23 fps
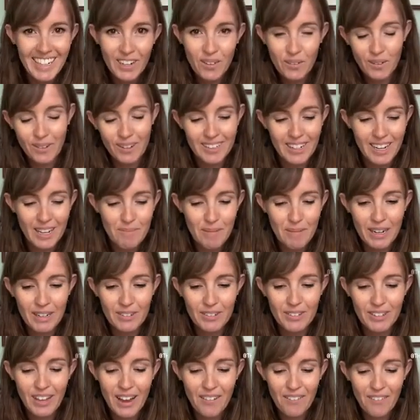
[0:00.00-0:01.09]
Always like my little
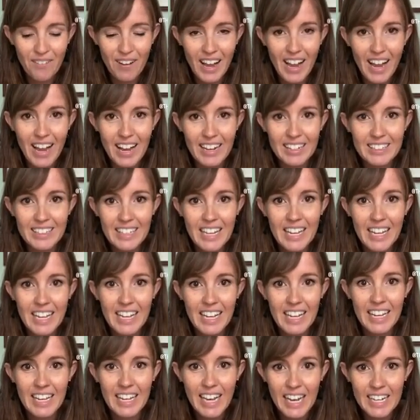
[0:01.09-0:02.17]
sound effects.
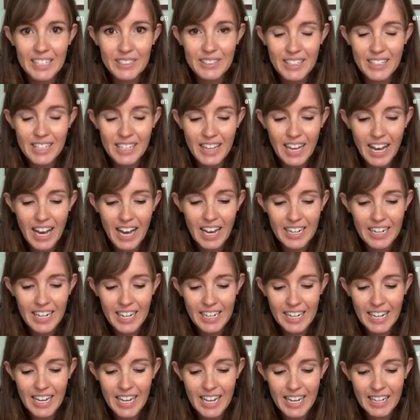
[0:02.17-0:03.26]
Can you see that?
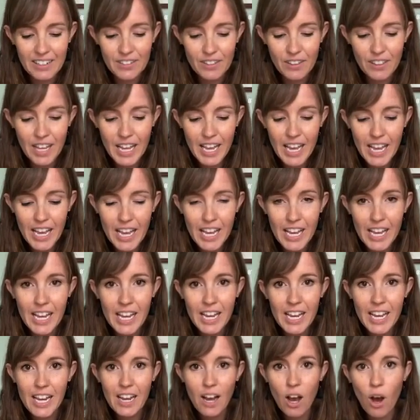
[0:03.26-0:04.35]
It is
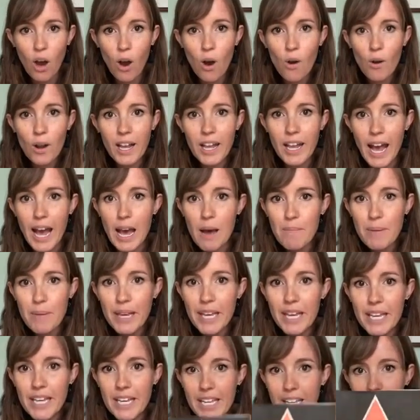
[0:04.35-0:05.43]
the
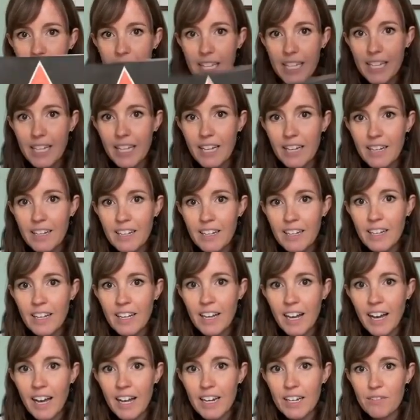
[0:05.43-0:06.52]
okapi.
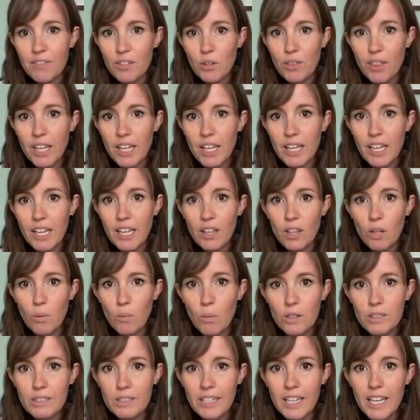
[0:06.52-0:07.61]
And if you're thinking the
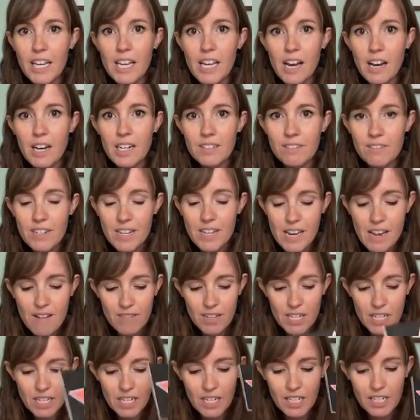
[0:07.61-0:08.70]
whatty, I've never
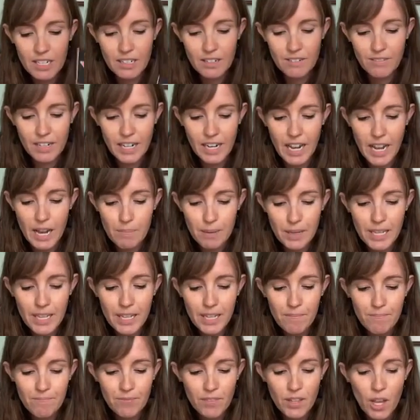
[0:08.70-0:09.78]
heard of an okapi.
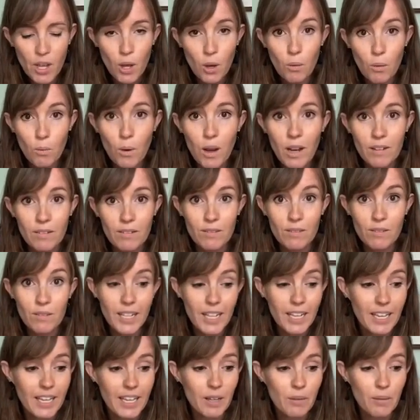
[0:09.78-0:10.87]
Well,
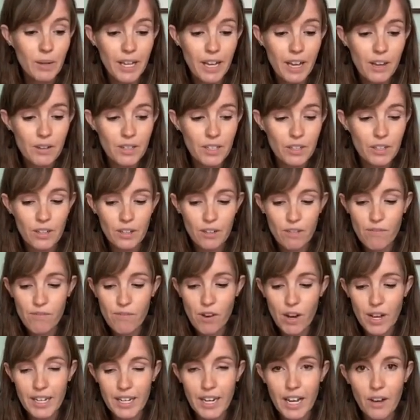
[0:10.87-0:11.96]
here we go. You're going to
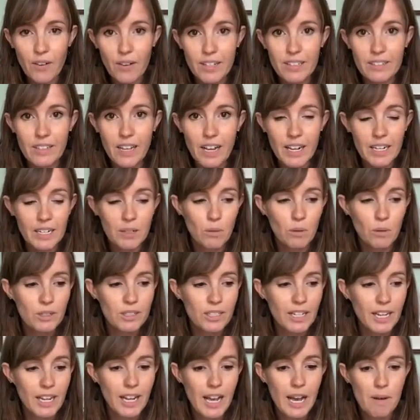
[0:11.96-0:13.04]
find out exactly what
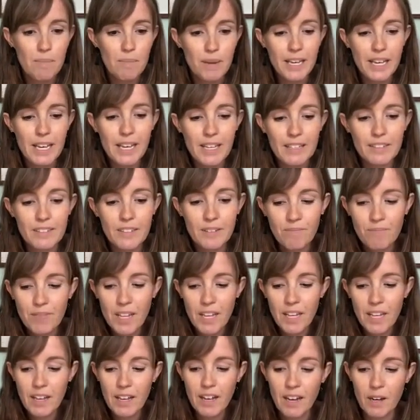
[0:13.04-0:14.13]
an okapi is.
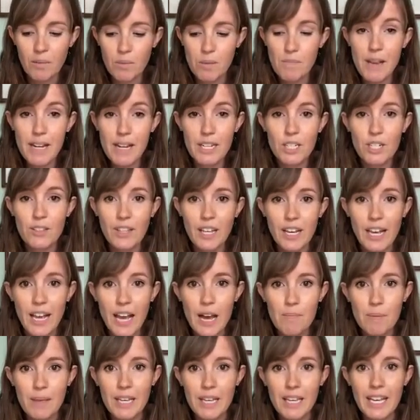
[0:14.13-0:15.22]
And we mentioned the
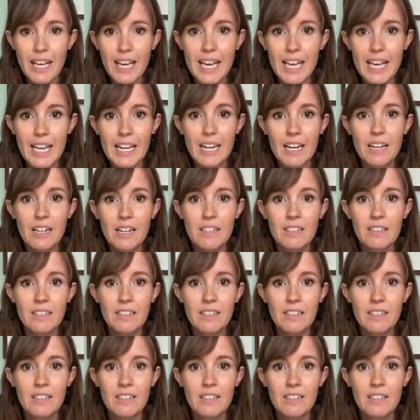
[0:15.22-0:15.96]
okapi in